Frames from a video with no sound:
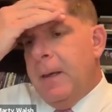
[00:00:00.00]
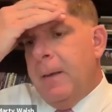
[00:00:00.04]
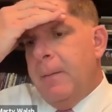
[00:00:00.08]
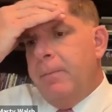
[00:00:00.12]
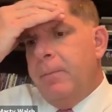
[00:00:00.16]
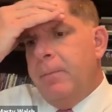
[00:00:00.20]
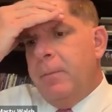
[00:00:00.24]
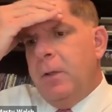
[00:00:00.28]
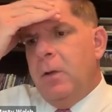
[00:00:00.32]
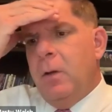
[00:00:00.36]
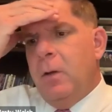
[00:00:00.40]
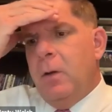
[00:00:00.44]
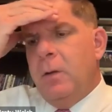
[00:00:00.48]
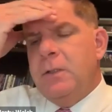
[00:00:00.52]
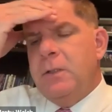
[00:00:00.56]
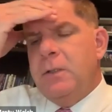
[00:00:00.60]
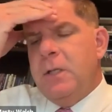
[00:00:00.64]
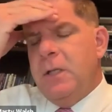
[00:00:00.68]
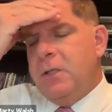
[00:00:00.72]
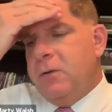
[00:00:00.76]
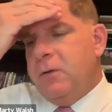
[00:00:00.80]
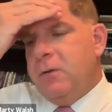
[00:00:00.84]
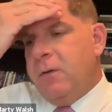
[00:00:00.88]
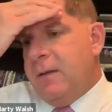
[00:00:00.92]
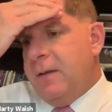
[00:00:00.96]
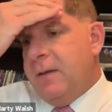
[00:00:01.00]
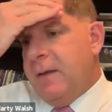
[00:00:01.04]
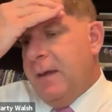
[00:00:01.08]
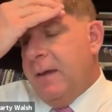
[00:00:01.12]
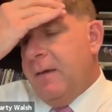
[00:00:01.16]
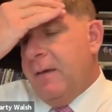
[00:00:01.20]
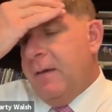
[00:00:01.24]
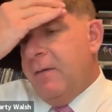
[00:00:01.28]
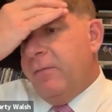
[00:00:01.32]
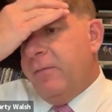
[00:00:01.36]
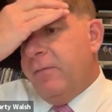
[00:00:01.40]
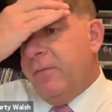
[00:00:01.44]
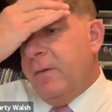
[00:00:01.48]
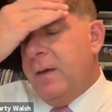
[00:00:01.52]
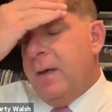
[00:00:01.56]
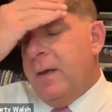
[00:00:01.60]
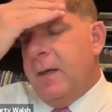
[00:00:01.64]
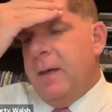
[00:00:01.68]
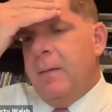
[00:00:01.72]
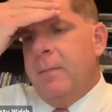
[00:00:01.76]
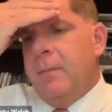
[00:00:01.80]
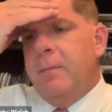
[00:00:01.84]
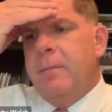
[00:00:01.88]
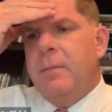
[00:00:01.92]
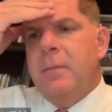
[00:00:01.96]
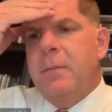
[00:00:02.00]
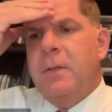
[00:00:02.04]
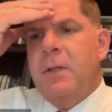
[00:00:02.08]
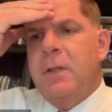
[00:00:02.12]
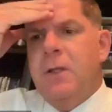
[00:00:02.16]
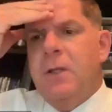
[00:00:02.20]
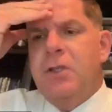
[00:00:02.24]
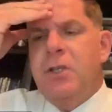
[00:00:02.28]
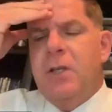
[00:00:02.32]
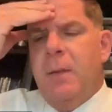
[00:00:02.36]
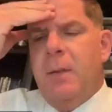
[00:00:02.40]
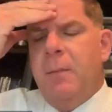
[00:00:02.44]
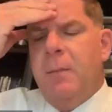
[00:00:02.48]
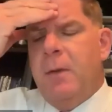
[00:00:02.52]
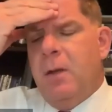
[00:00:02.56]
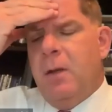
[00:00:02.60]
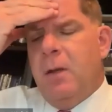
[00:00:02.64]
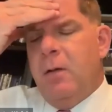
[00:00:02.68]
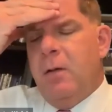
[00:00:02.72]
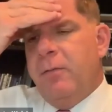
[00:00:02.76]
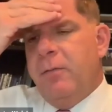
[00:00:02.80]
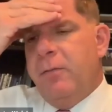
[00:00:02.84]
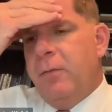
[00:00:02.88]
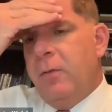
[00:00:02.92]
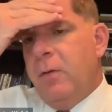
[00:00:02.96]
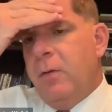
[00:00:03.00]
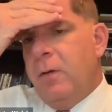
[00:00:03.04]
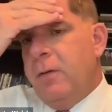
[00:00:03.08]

You know, it's great to have the chairman of